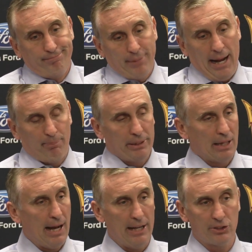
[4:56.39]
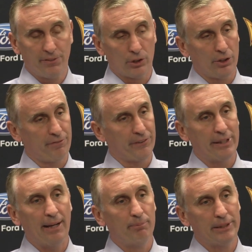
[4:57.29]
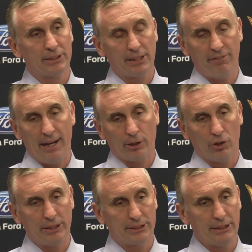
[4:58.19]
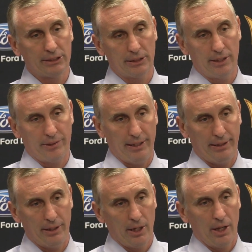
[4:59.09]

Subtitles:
happy the guys, feel good for them because they've had a great season that they